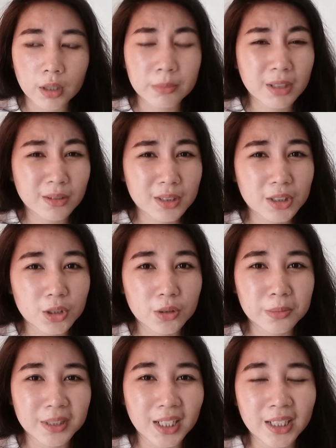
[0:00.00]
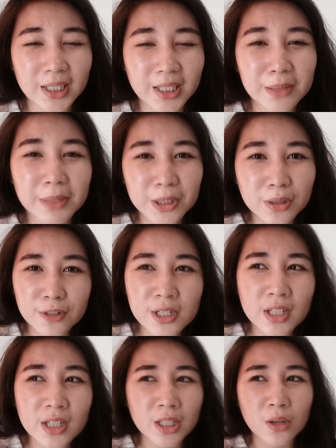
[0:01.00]
I'm not really sure, but in my
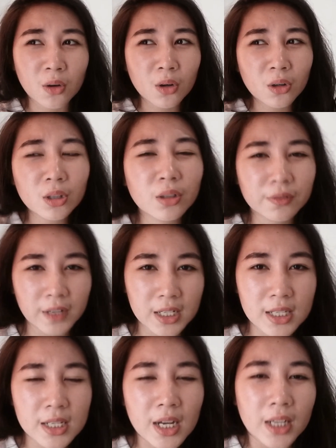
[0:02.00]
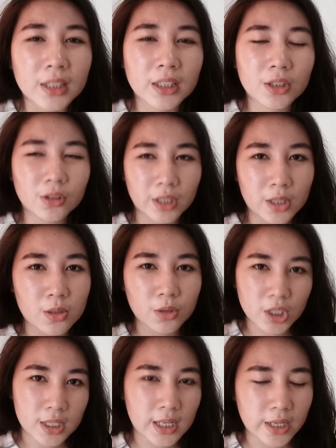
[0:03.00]
university, all of us need to take
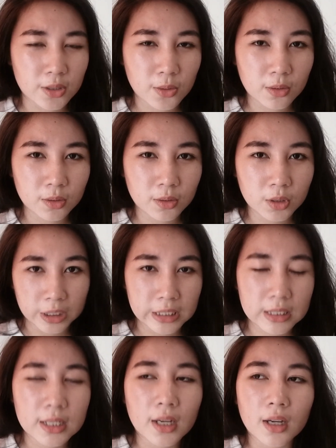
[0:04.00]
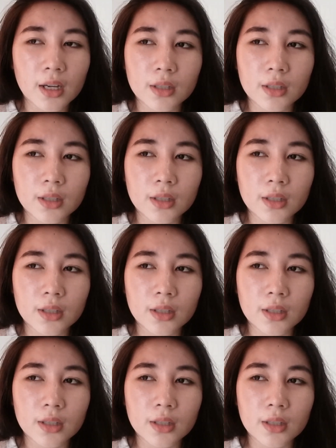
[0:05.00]
social science units.